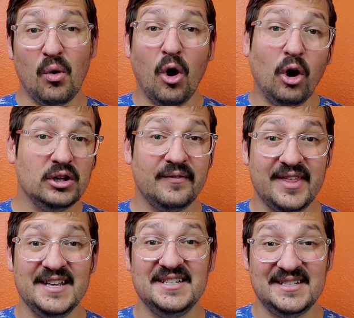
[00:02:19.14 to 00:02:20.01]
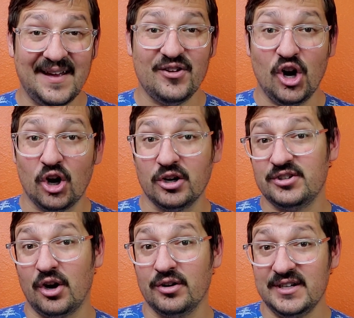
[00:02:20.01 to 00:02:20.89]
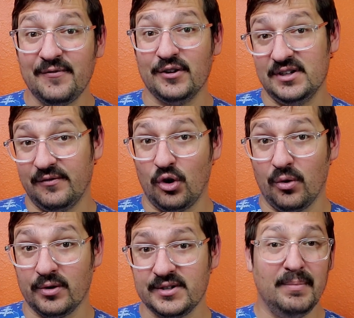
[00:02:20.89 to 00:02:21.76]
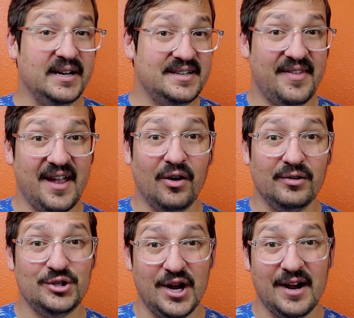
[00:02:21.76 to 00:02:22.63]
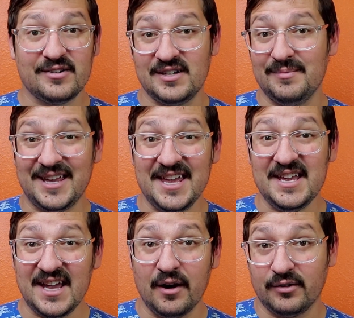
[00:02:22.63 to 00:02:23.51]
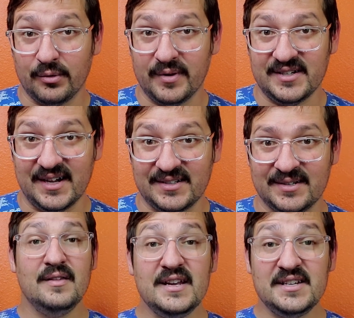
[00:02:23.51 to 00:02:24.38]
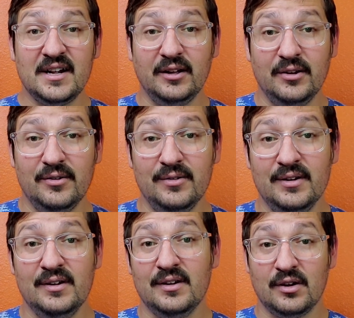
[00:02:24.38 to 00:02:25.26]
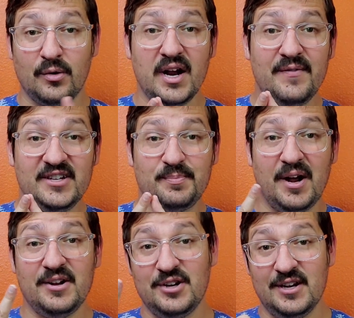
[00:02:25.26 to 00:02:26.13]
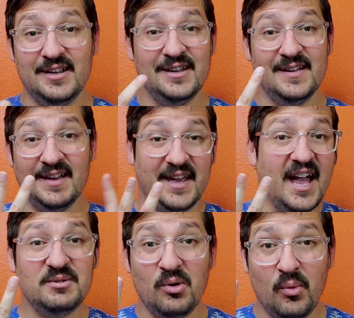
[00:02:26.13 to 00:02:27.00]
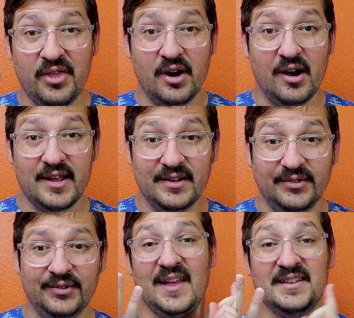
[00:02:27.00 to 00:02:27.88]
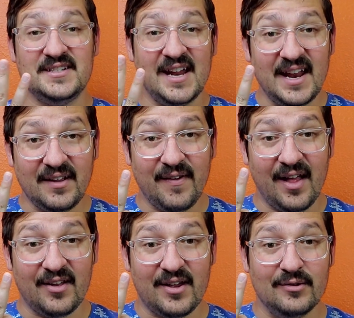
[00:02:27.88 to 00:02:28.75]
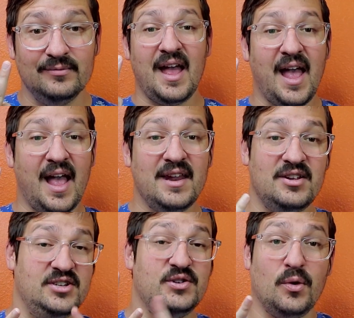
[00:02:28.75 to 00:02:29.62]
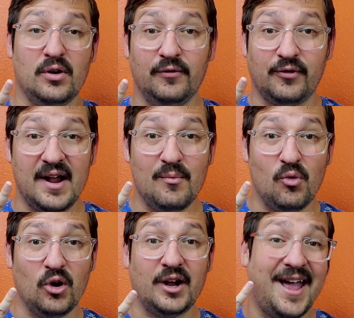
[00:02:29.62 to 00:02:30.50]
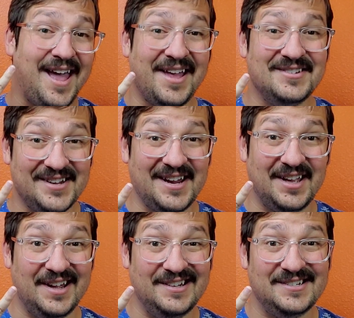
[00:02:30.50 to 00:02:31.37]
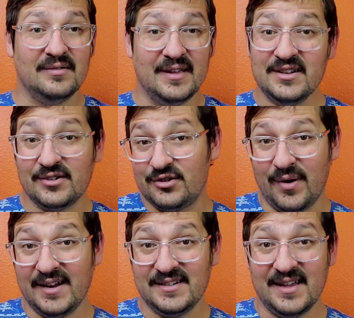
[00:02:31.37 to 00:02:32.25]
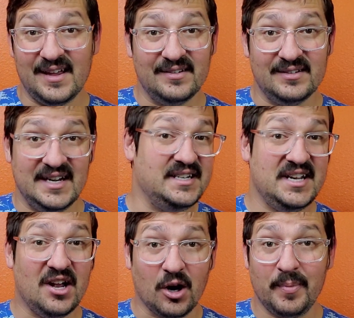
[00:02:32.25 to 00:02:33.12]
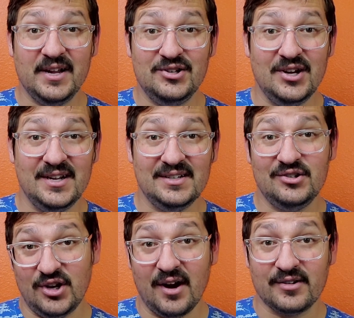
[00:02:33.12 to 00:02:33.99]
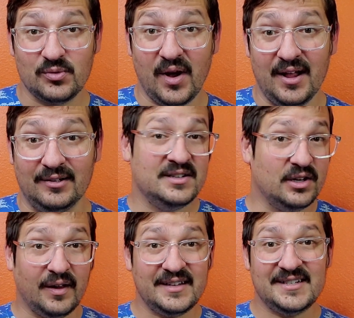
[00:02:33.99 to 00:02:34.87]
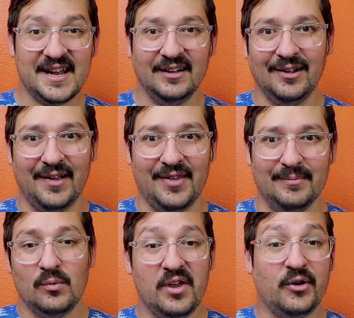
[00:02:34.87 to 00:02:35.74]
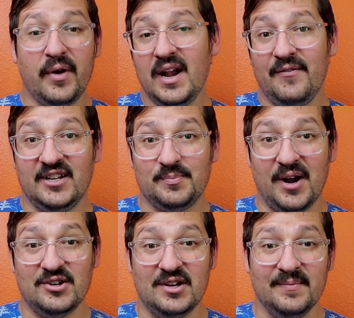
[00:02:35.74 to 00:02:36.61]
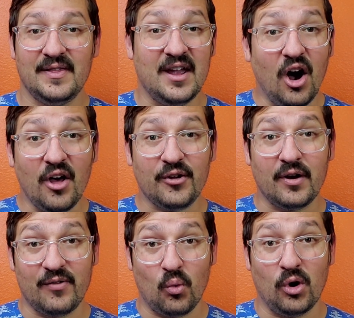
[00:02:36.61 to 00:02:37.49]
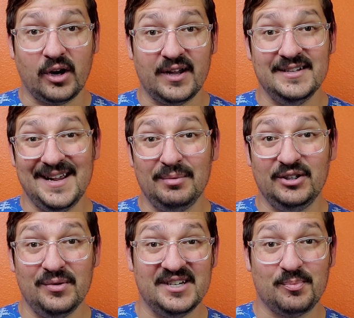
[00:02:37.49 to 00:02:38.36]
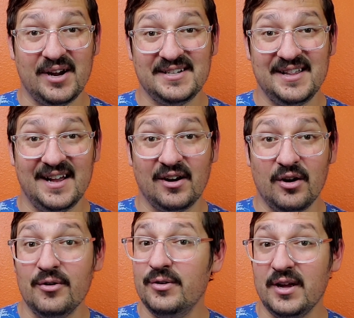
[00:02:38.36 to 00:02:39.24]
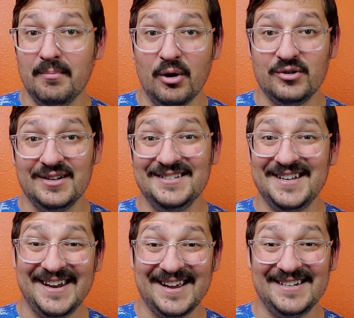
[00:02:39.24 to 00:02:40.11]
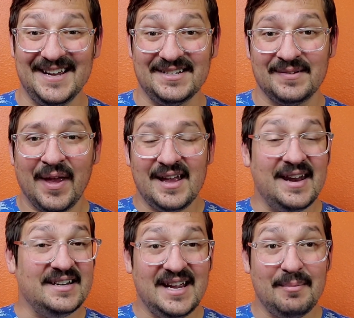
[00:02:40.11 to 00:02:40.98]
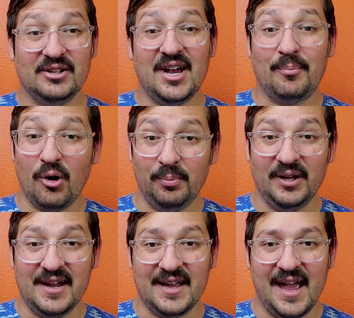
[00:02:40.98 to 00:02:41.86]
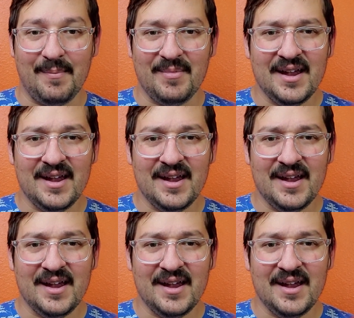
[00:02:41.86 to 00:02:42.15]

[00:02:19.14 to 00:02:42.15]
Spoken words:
all of these 7 arts are different, of course, but they all share some key characteristics. These include creative expression, engagement with an audience, aesthetic value, and historical framework and zeitgeist. These are traits that TTRPGs share as well. So let's take a look at them. With creative expression, the author of the work is able to express their own emotions and ideas. In a tabletop role-playing game,